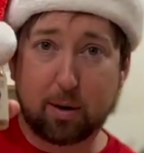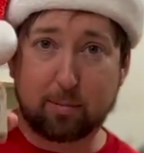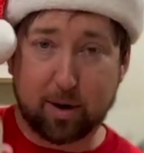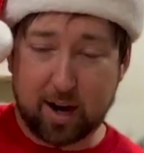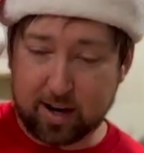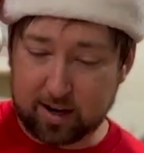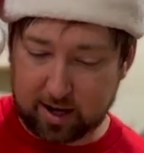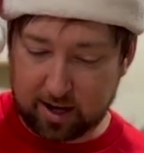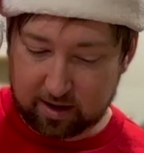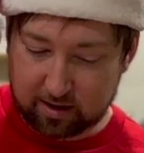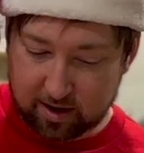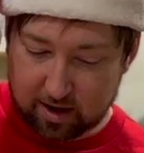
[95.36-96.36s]
our
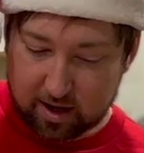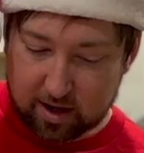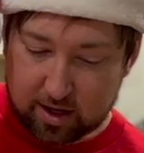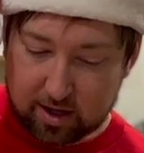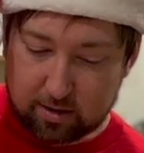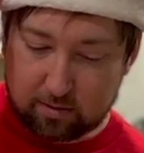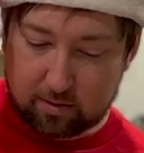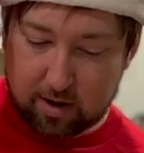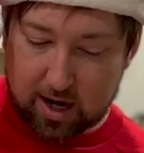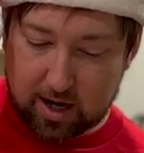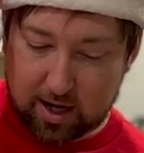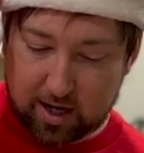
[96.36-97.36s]
brandy
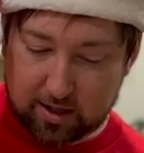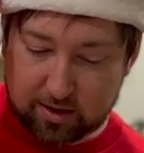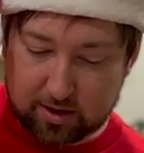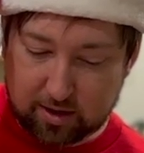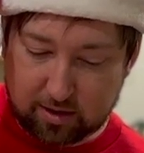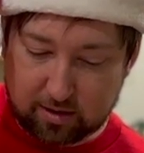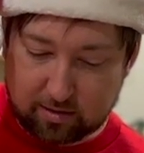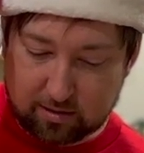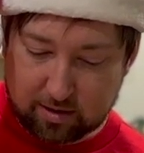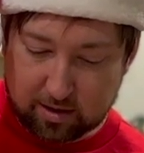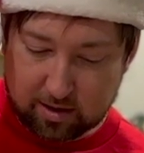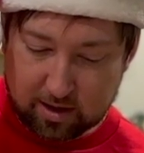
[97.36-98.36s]
right
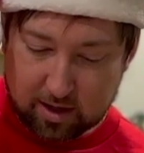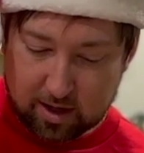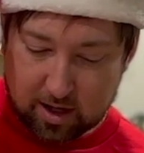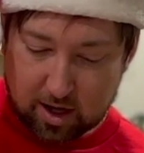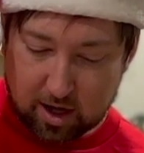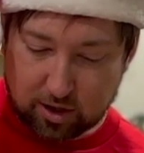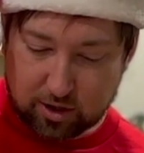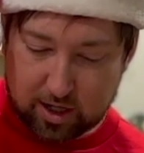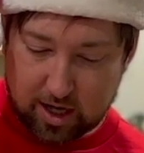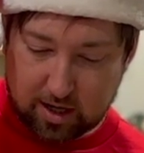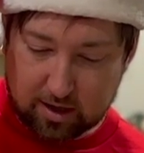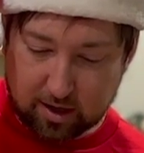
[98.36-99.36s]
into our
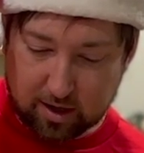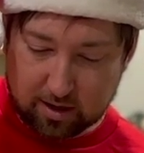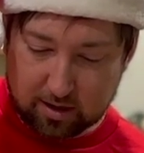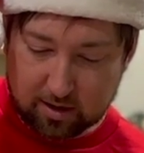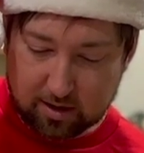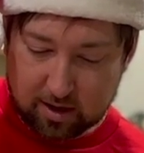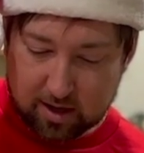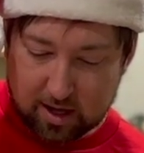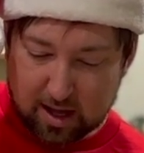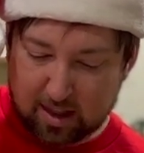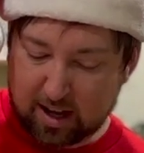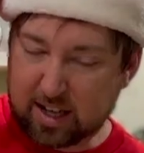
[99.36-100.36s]
shaker.
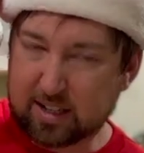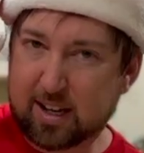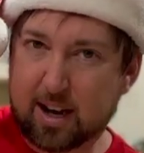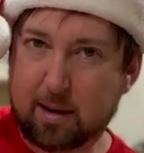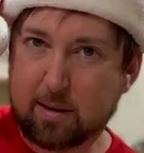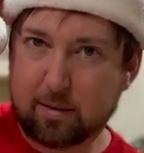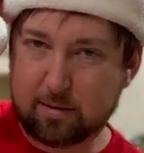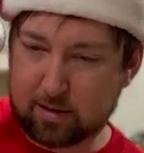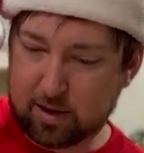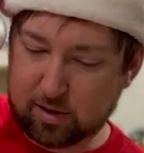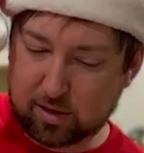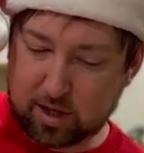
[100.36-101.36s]
Like I said, I don't
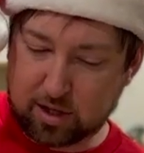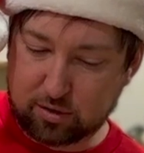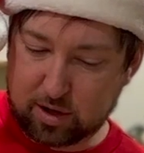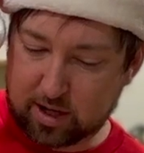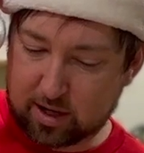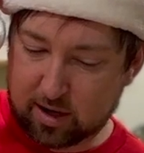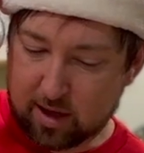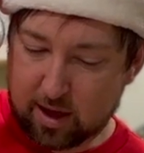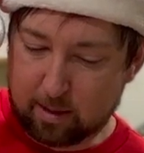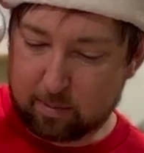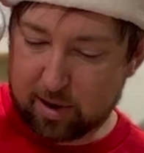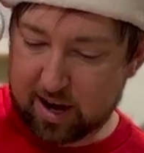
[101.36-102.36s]
usually drink
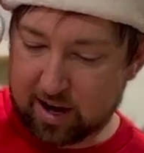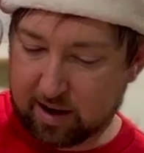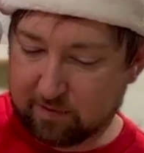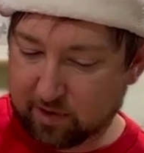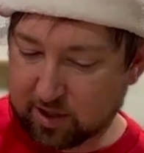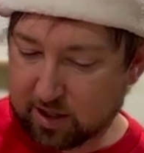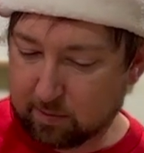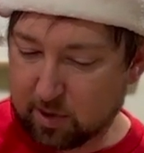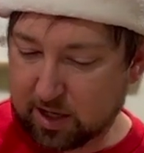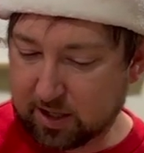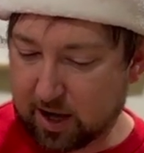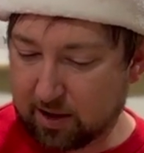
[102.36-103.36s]
brandy. For some
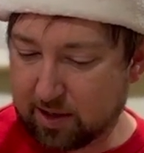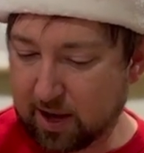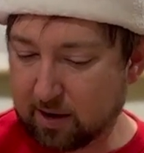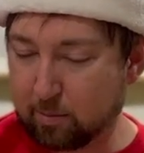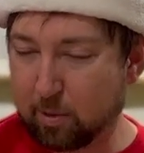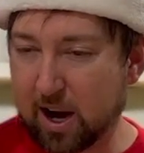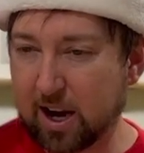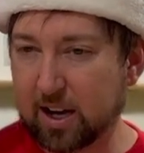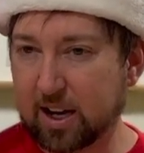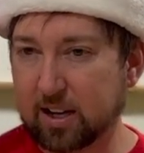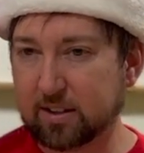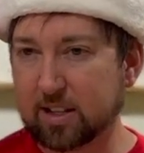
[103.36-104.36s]
reason, I think of
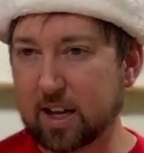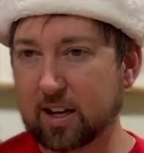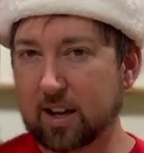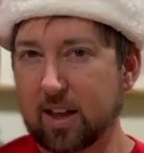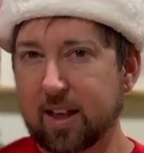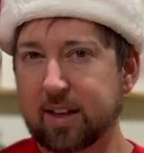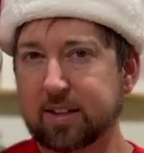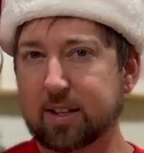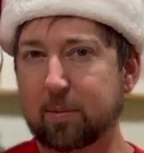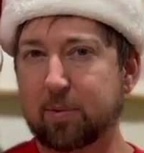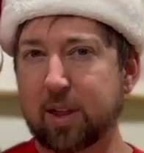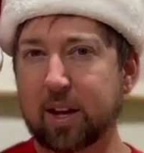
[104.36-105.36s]
brandy as like
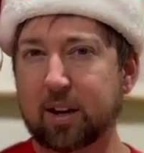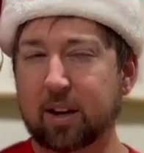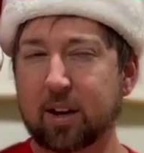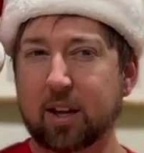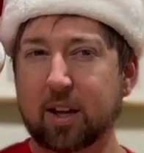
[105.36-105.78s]
something